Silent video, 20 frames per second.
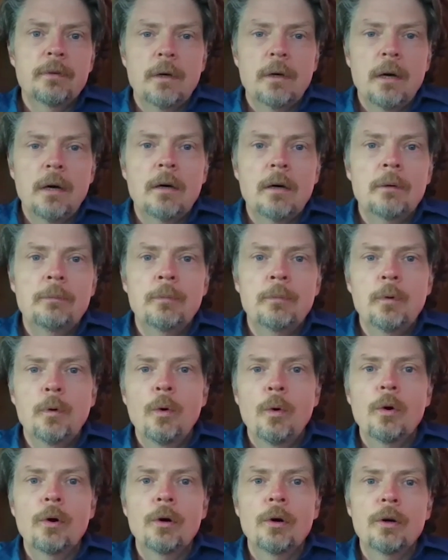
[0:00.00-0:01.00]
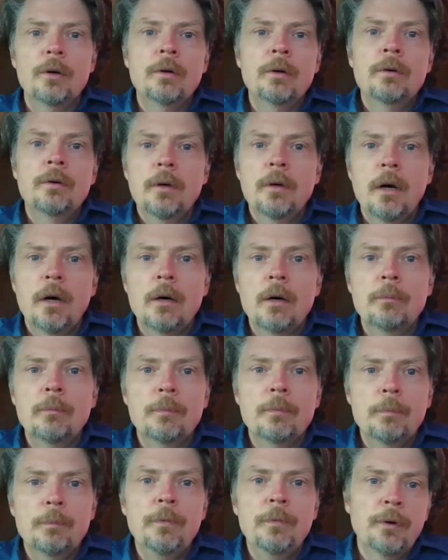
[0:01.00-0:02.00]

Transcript: um, or um,